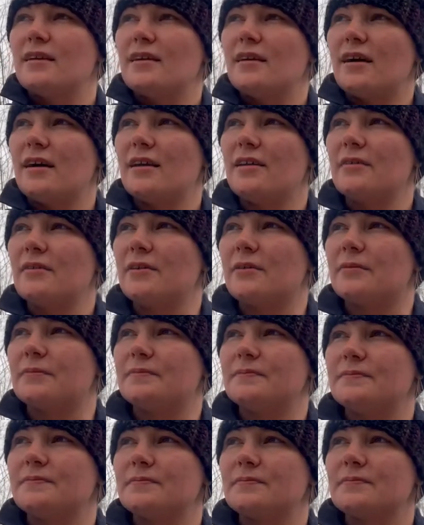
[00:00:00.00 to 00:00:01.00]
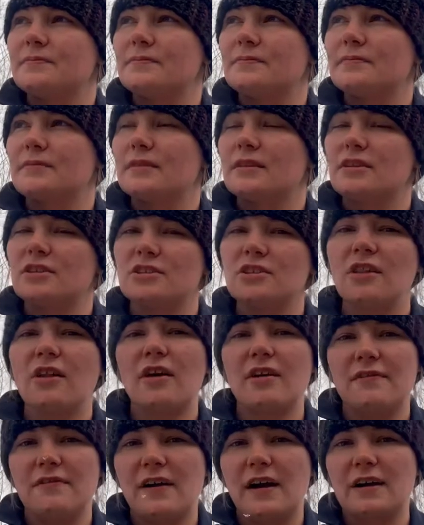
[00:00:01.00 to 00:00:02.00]
I don't know. There's a
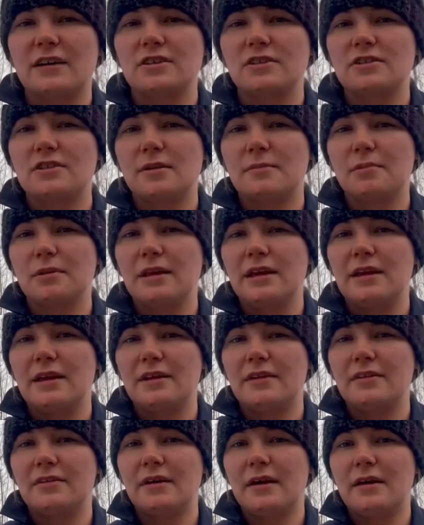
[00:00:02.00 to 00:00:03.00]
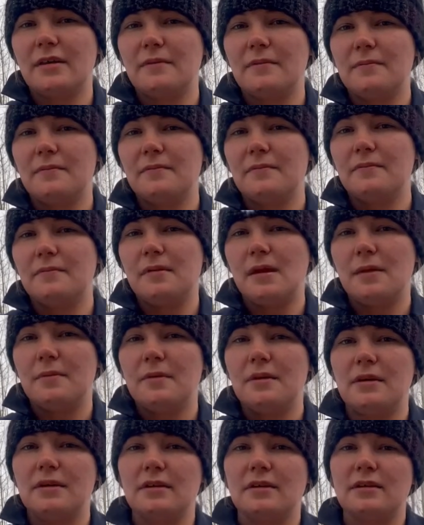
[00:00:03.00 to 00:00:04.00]
lot of factors at play here that
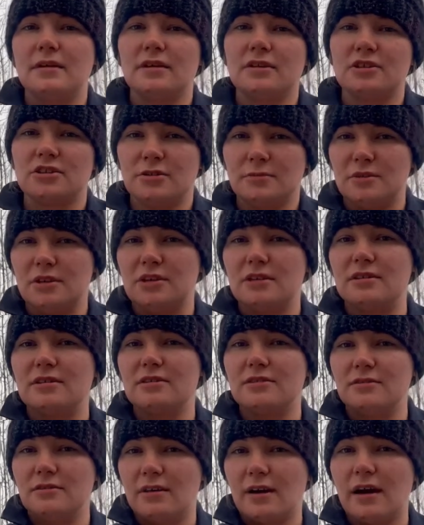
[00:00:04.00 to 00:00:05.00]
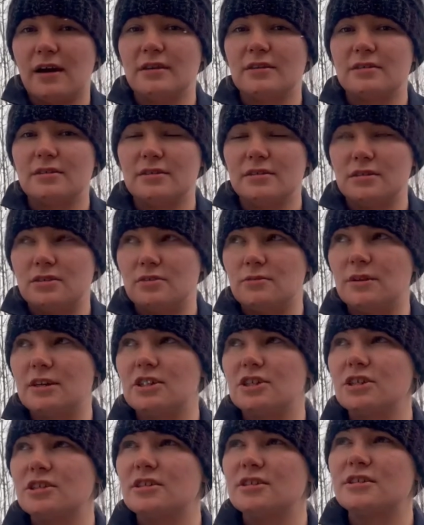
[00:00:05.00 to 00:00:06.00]
maybe contributed to that
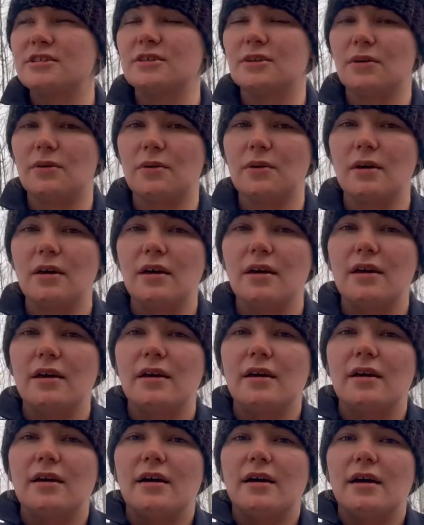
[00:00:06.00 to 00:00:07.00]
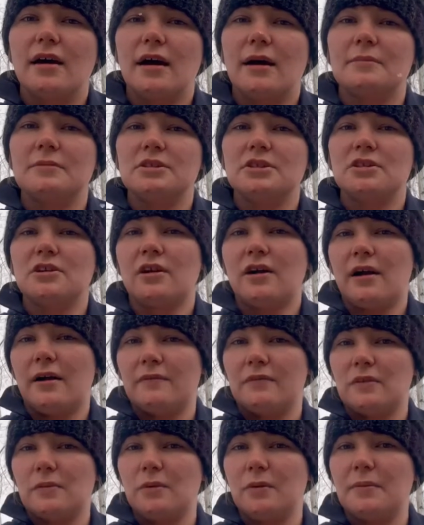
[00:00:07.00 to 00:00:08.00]
situation, so I'm just not
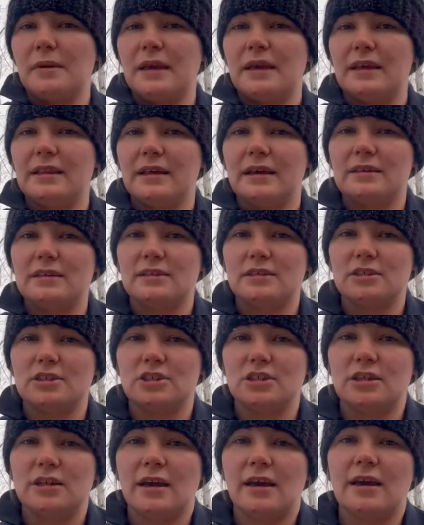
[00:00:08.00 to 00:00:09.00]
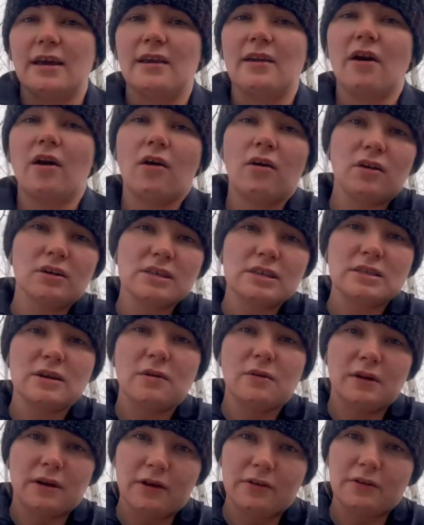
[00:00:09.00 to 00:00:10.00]
comfortable making that decision yet. And
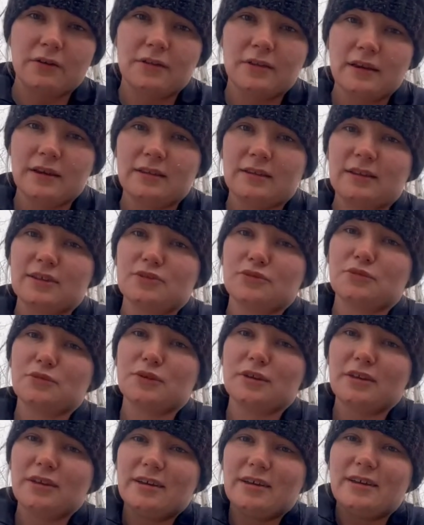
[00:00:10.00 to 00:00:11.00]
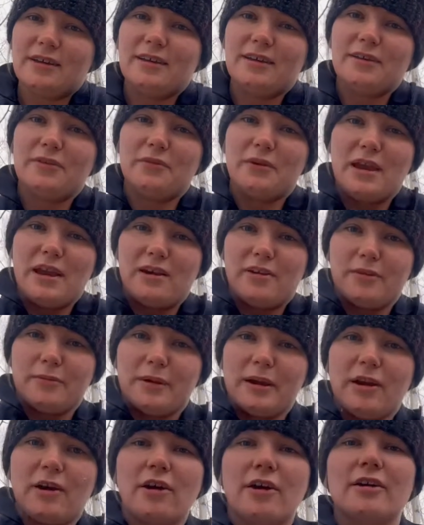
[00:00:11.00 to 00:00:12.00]
also another thing that's really weighing on
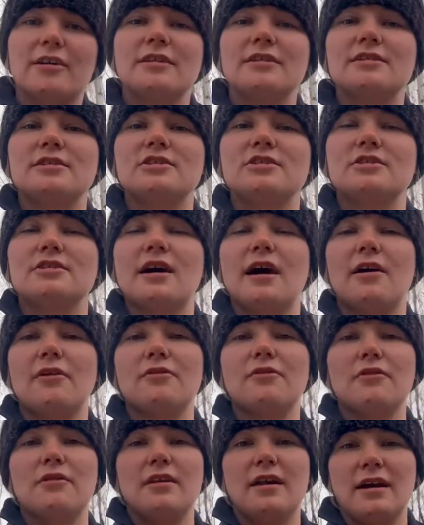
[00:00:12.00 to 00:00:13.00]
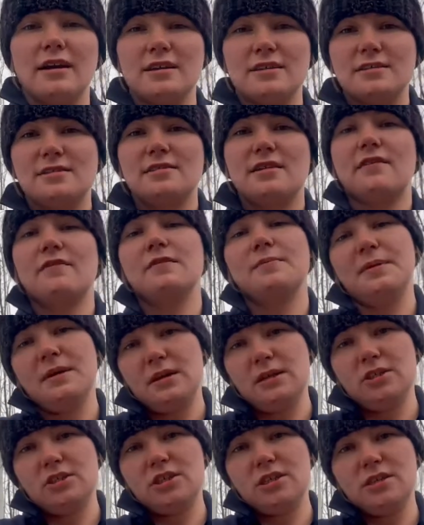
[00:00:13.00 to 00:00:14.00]
my heart is just how nice of a
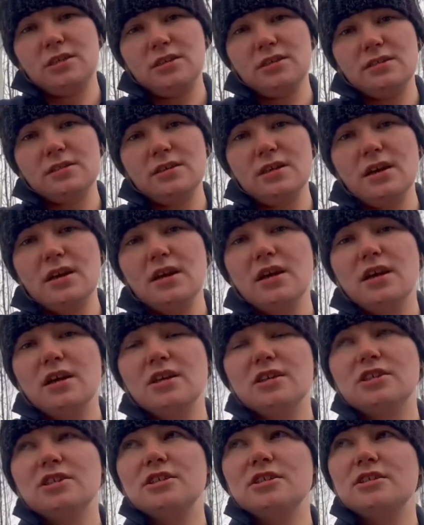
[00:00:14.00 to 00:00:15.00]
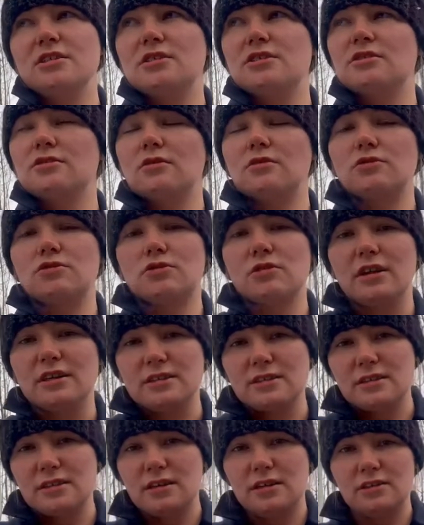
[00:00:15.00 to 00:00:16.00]
pig she is. She is so
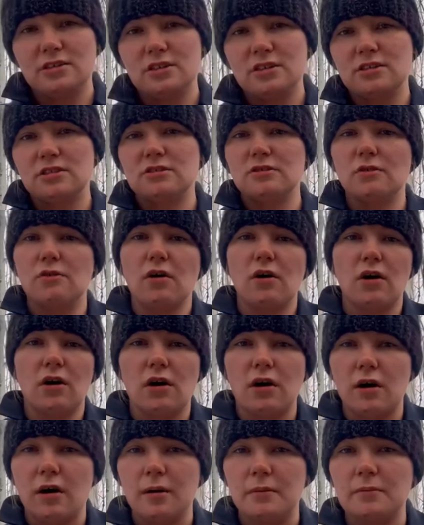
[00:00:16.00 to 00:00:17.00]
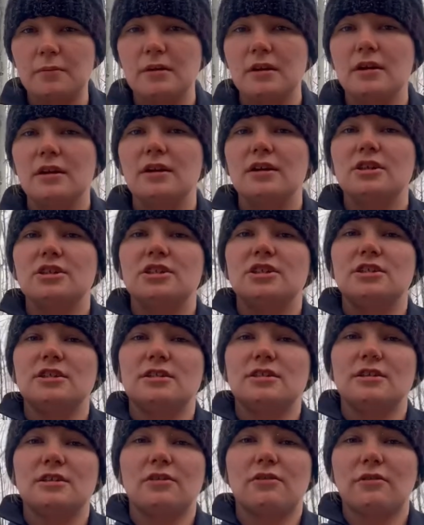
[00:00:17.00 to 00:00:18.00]
trusting, she is so calm, she
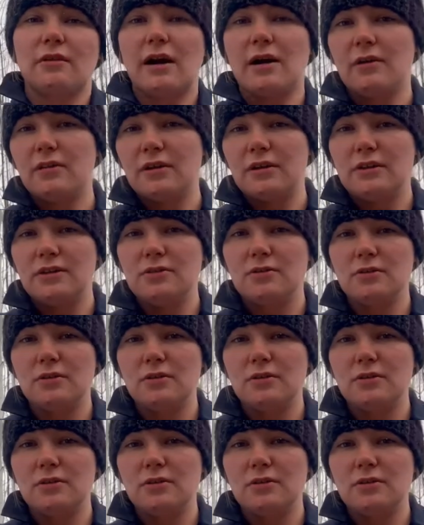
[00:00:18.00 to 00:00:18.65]
doesn't growl at you.